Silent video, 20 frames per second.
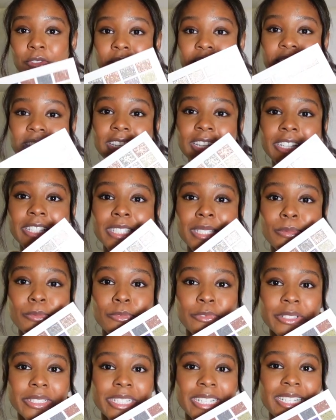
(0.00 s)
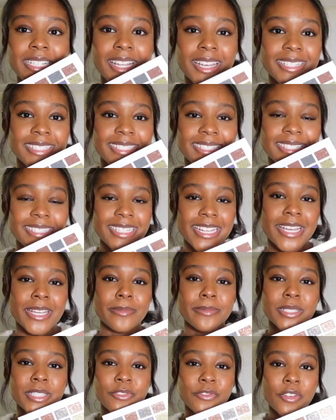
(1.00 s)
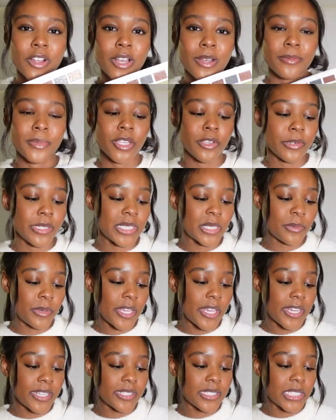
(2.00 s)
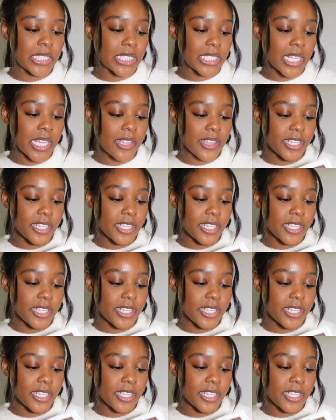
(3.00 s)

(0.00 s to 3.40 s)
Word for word: we did get some really nice stamps from USPS